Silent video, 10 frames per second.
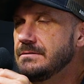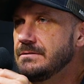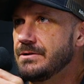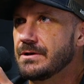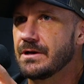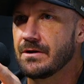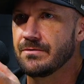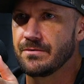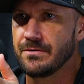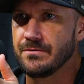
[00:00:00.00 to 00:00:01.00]
you're going to go
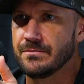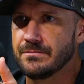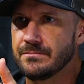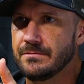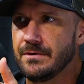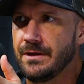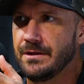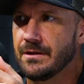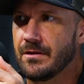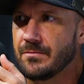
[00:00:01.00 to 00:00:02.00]
through
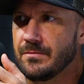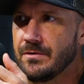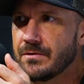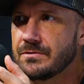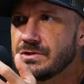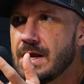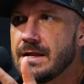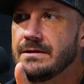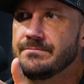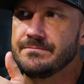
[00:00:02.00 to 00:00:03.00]
and you're
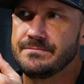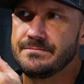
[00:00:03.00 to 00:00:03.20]
trying to